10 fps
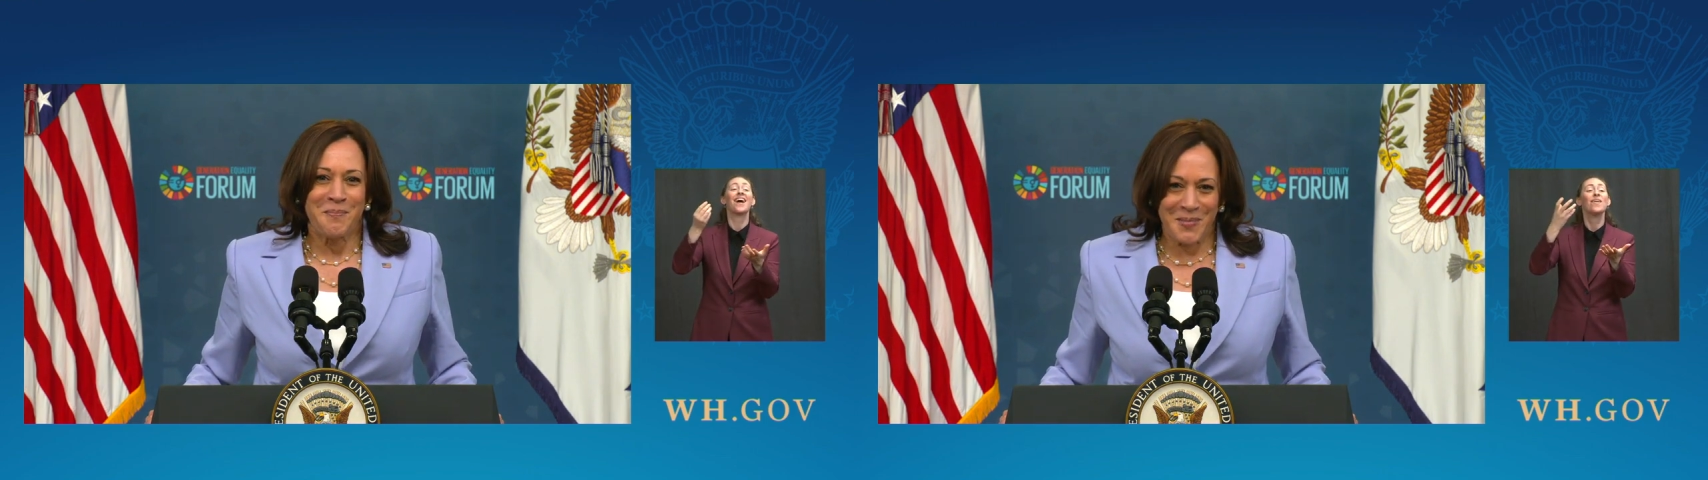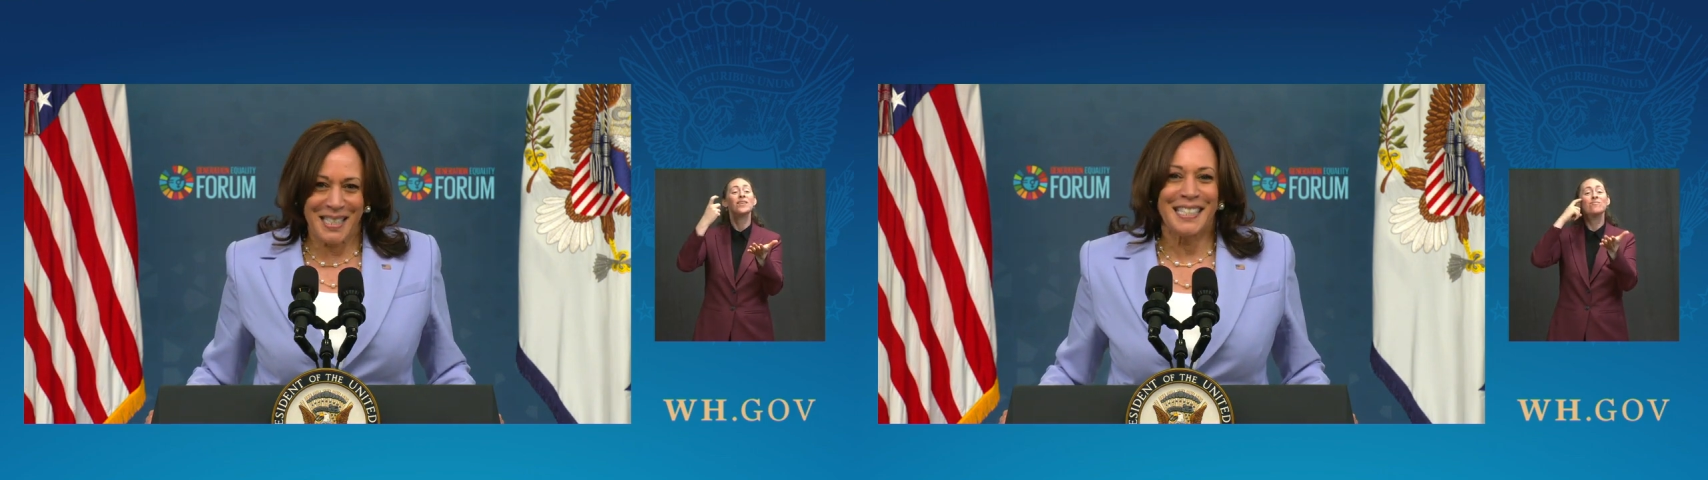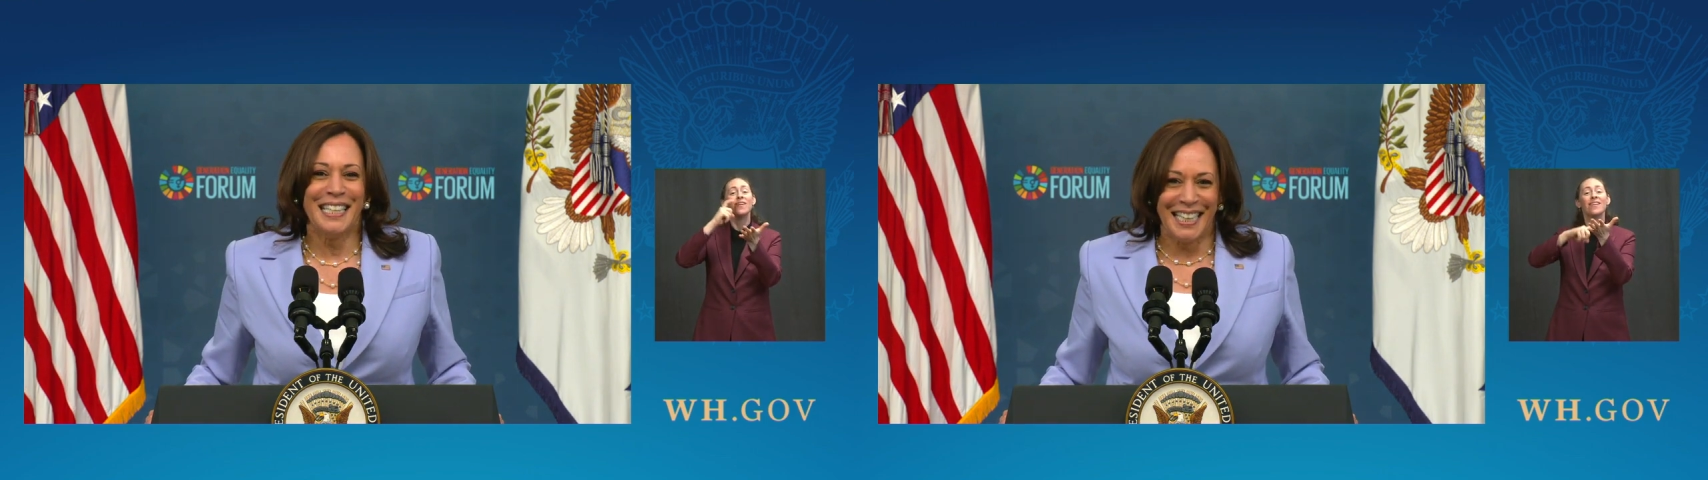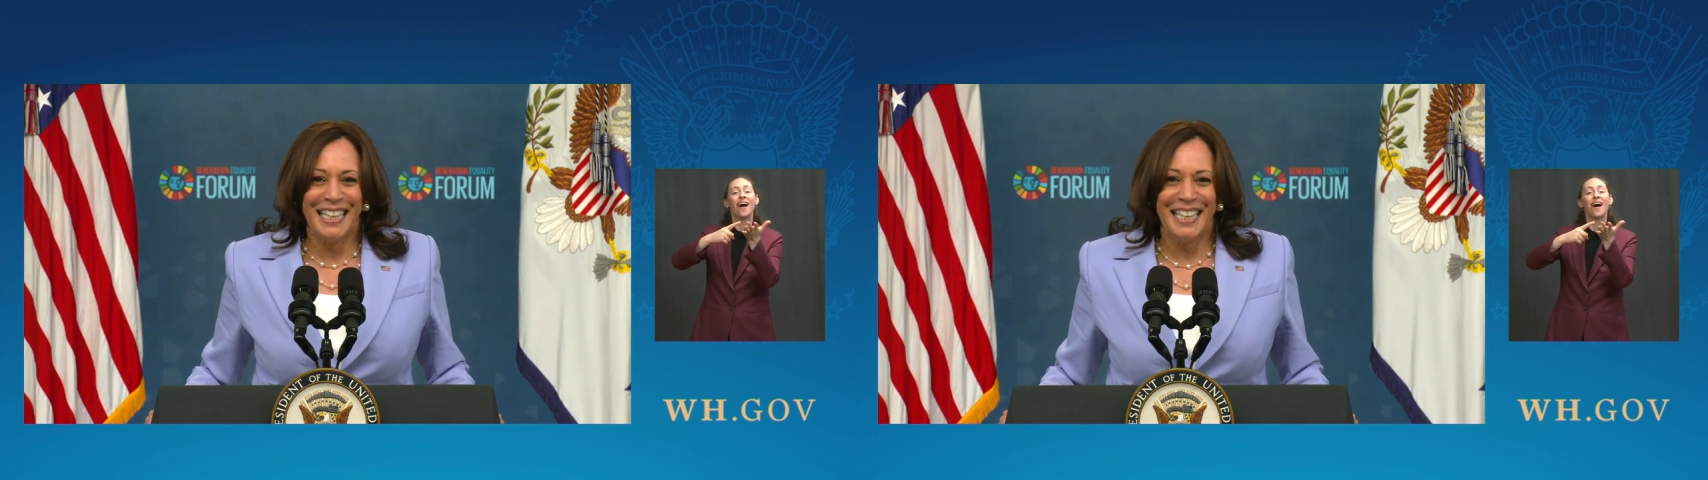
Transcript: Ms.